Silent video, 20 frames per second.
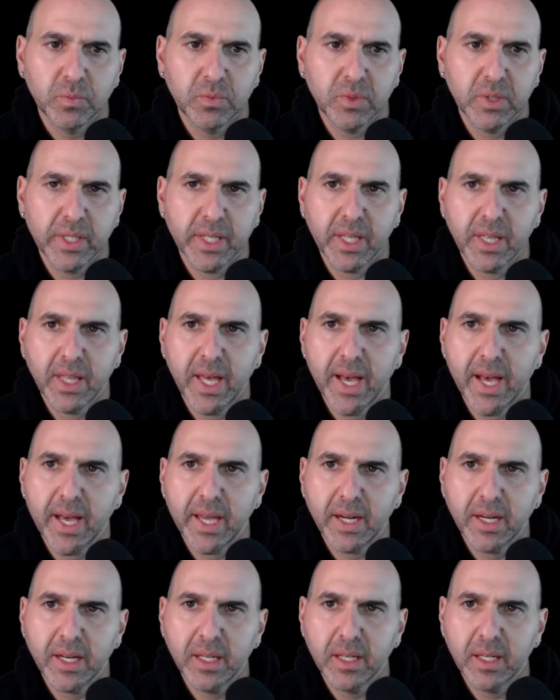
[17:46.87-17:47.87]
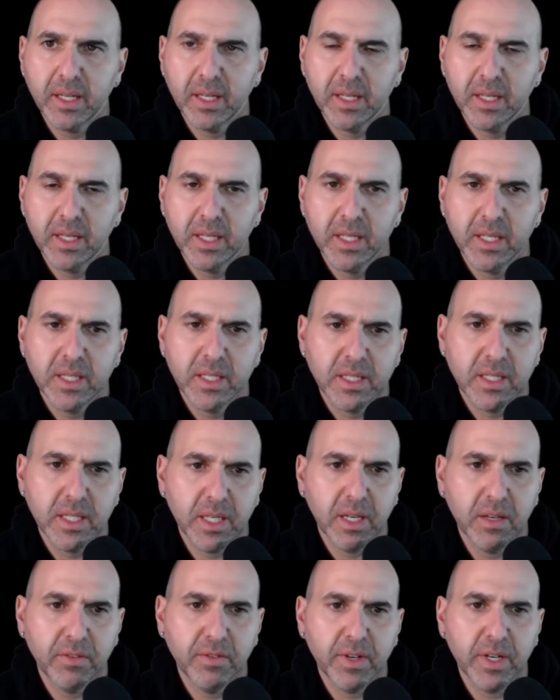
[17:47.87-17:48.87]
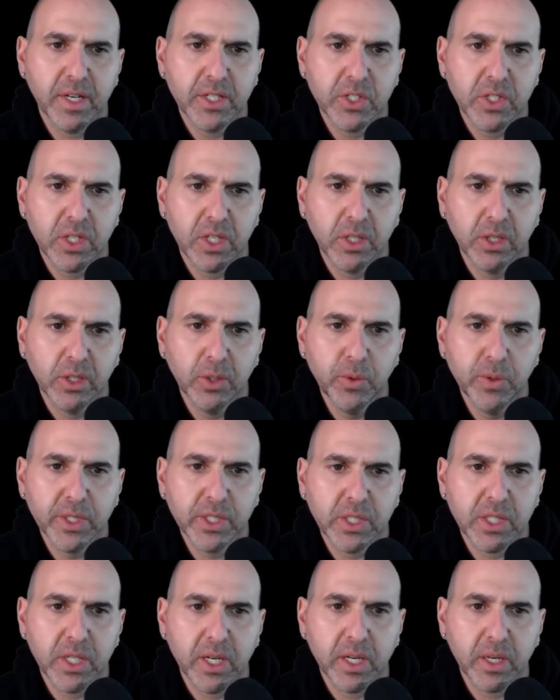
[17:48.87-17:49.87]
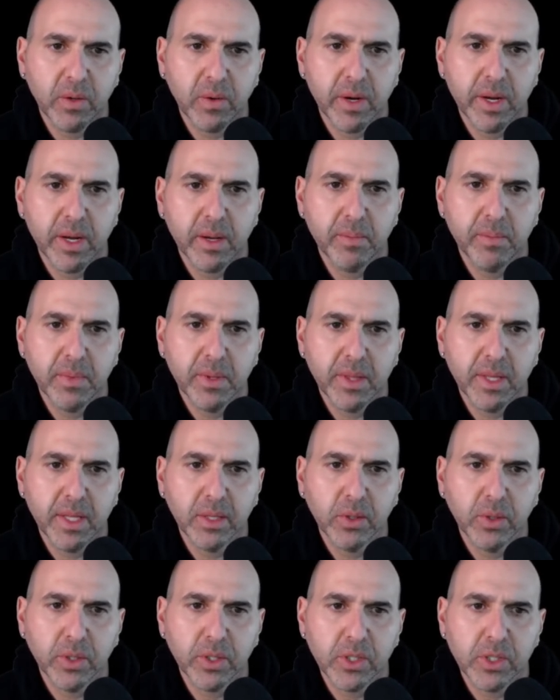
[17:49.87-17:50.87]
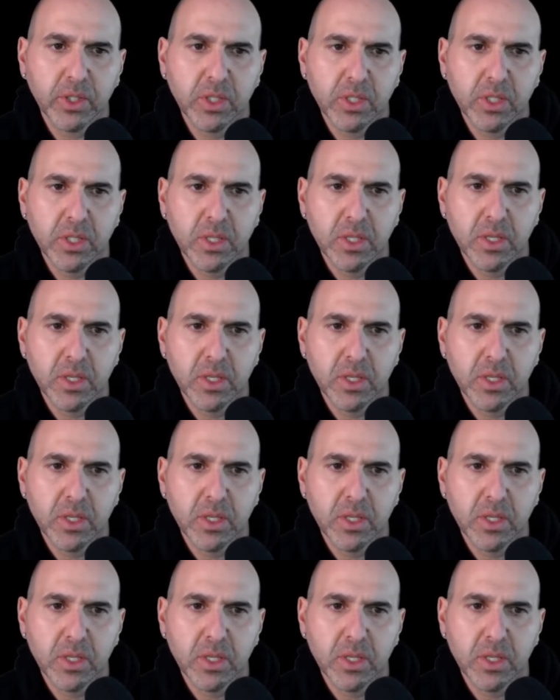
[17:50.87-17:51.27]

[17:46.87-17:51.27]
like that to give us a Lewis diagram that looks